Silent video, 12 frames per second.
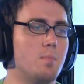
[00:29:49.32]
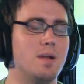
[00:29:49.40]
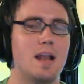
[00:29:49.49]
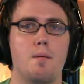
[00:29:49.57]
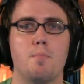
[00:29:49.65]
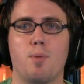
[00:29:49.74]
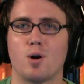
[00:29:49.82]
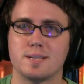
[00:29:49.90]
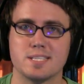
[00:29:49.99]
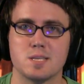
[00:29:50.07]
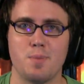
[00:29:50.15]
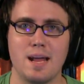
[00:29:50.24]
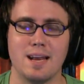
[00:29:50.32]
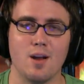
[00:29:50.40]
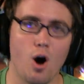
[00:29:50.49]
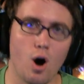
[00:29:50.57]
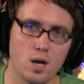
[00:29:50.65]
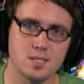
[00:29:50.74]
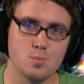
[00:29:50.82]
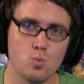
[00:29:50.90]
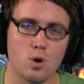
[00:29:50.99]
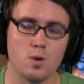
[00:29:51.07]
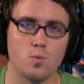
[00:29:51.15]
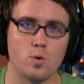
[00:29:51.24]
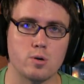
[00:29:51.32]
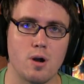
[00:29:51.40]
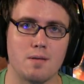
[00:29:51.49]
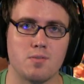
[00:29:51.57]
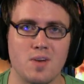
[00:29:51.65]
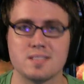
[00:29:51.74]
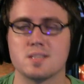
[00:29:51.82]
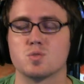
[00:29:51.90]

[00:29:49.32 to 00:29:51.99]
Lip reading: and participate in awesome World of Warcraft events, as